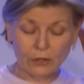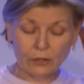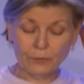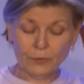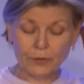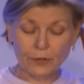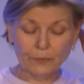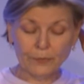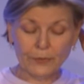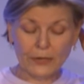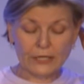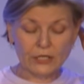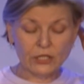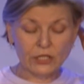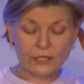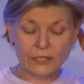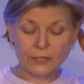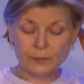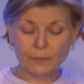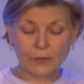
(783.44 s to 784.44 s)

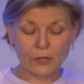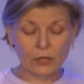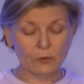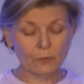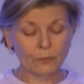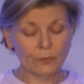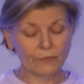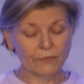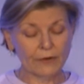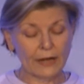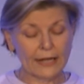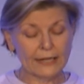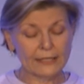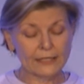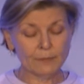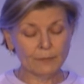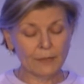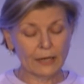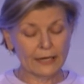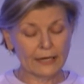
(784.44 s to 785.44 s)
appropriations bill,
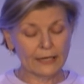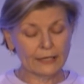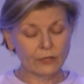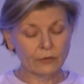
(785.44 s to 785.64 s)
provides money